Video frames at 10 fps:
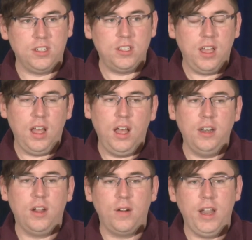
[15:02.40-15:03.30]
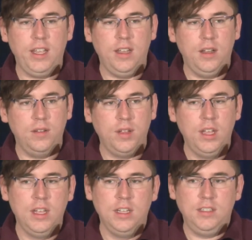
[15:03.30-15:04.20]
a ton already of
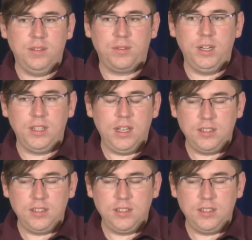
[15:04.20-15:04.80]
different